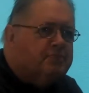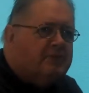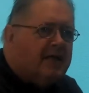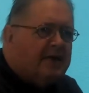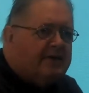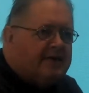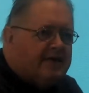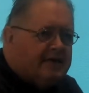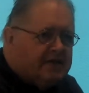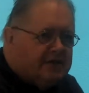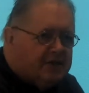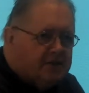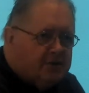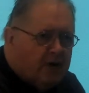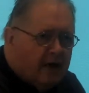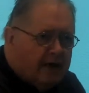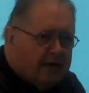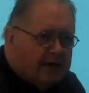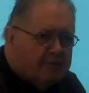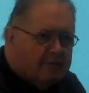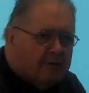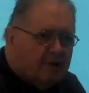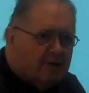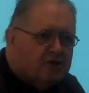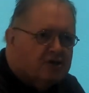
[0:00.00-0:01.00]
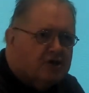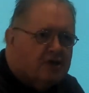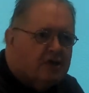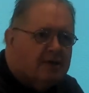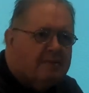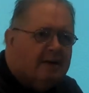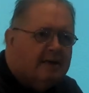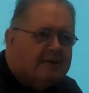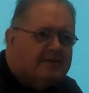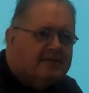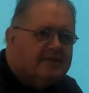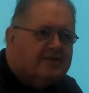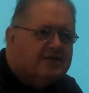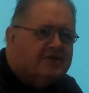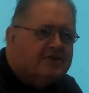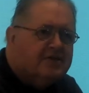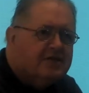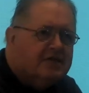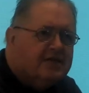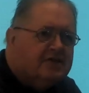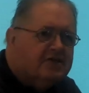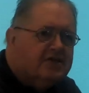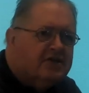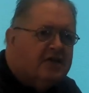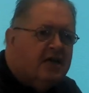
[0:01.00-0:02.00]
without being too etymological about these
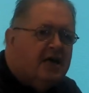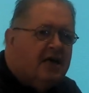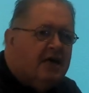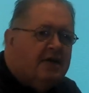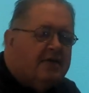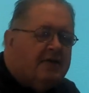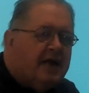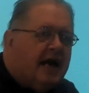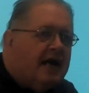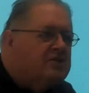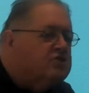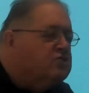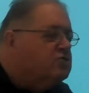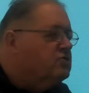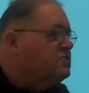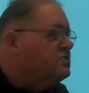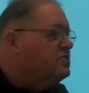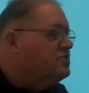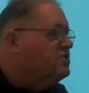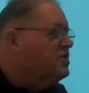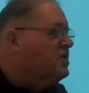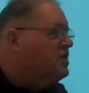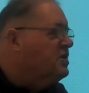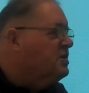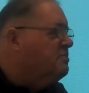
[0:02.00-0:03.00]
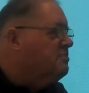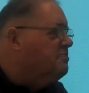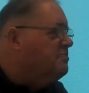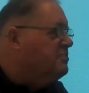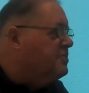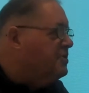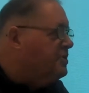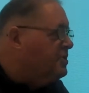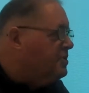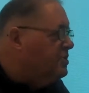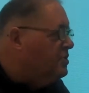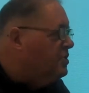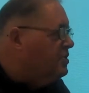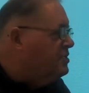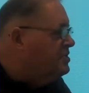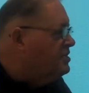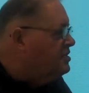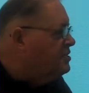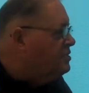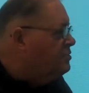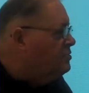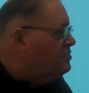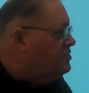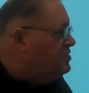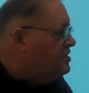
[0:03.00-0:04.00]
things, the actual term that Goethe
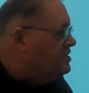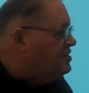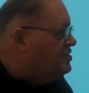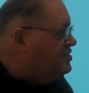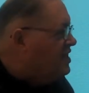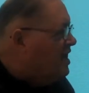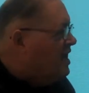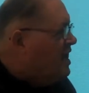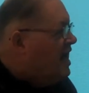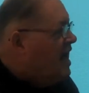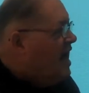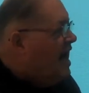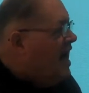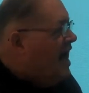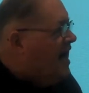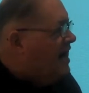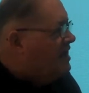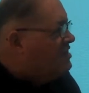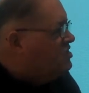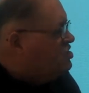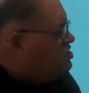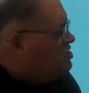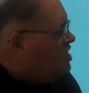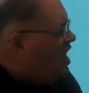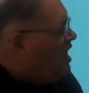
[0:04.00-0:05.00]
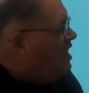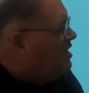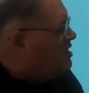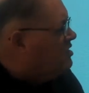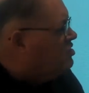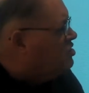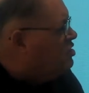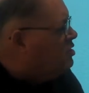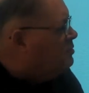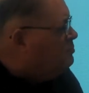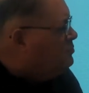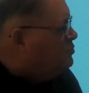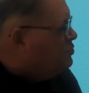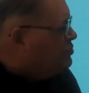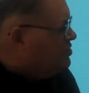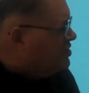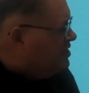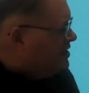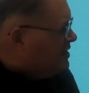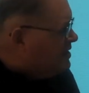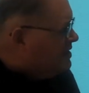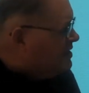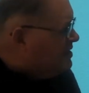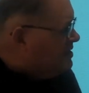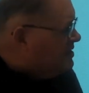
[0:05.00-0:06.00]
used is erstarrte
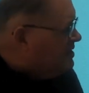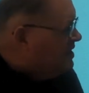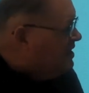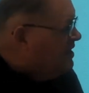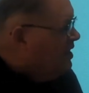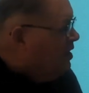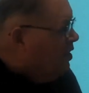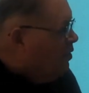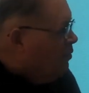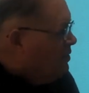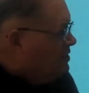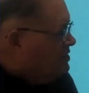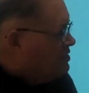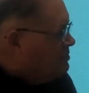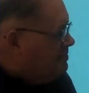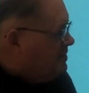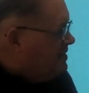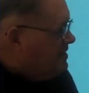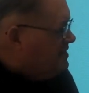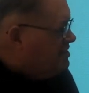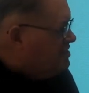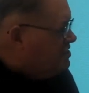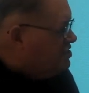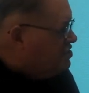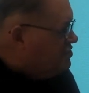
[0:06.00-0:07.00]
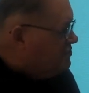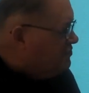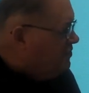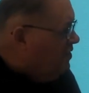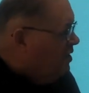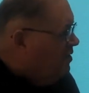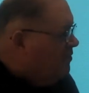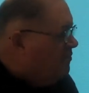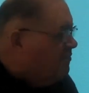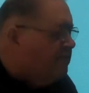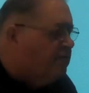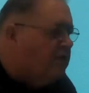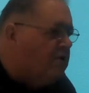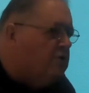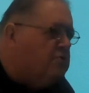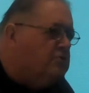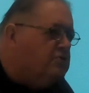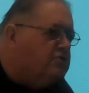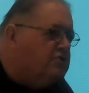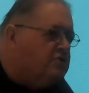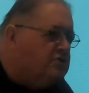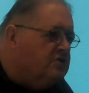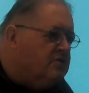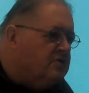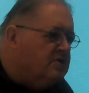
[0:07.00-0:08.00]
Musik, which means
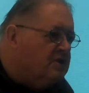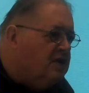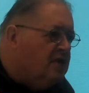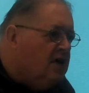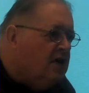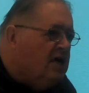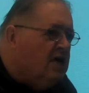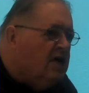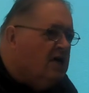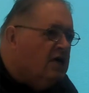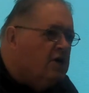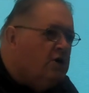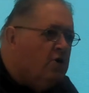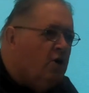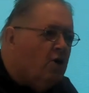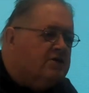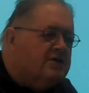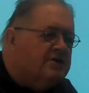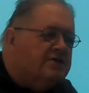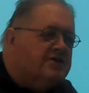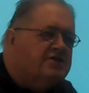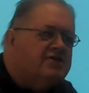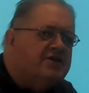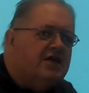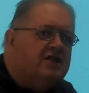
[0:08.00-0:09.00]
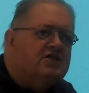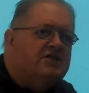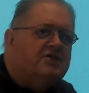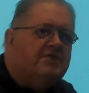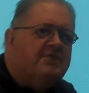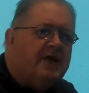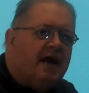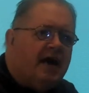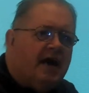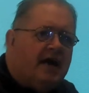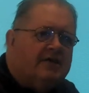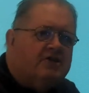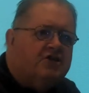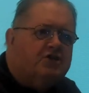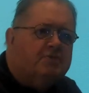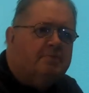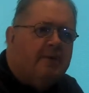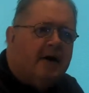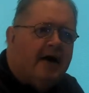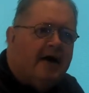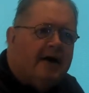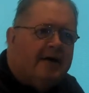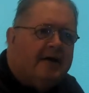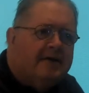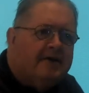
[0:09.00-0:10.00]
frozen, not in the sense of the
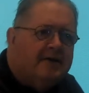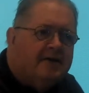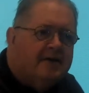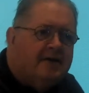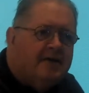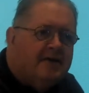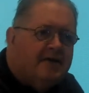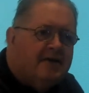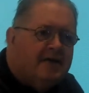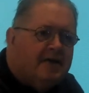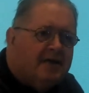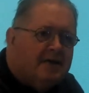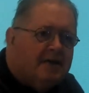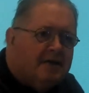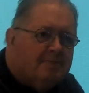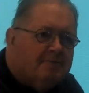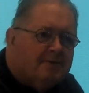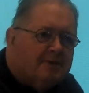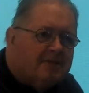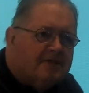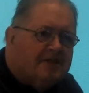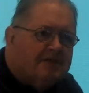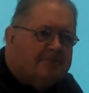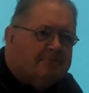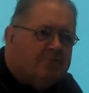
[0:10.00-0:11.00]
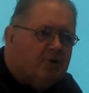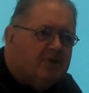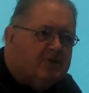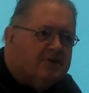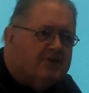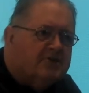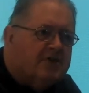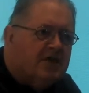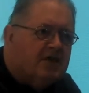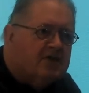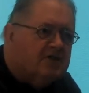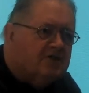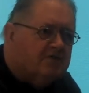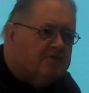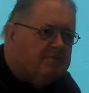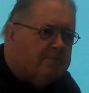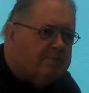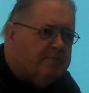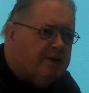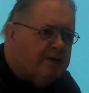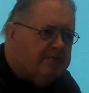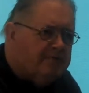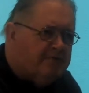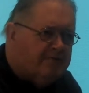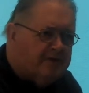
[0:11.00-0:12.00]
Iceman, but in the, more in the sense of the
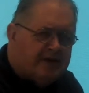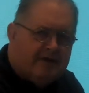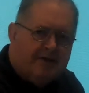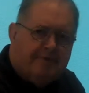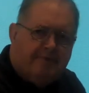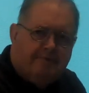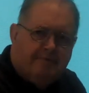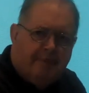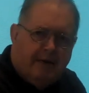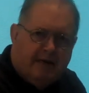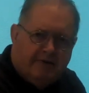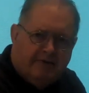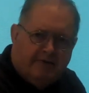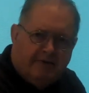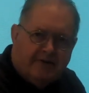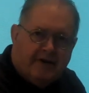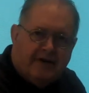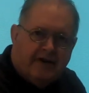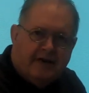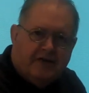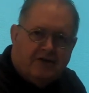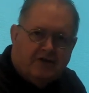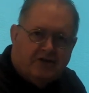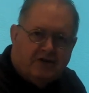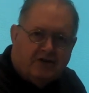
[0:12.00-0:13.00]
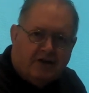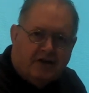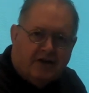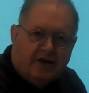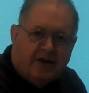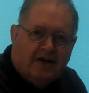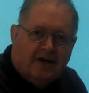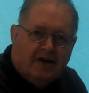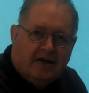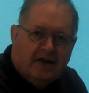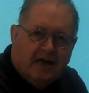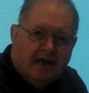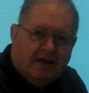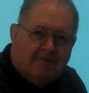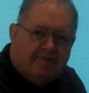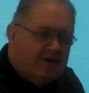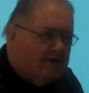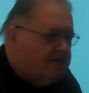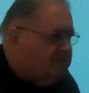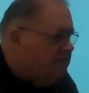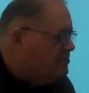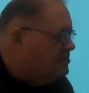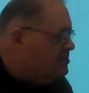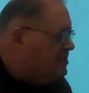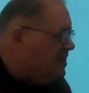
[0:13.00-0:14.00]
petrification. If
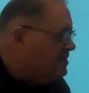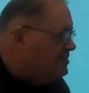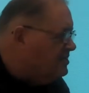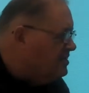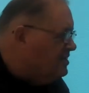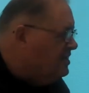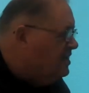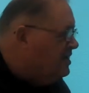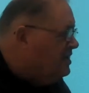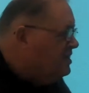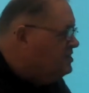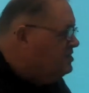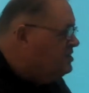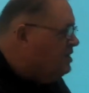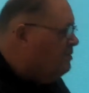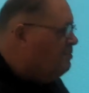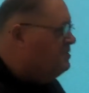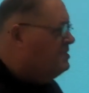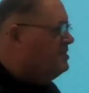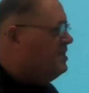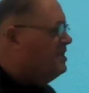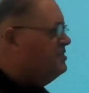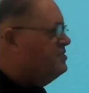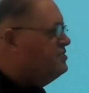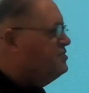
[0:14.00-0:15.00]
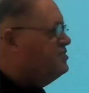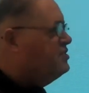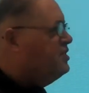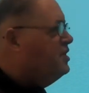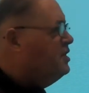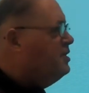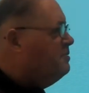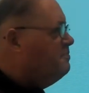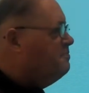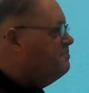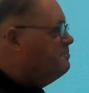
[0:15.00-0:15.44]
someone does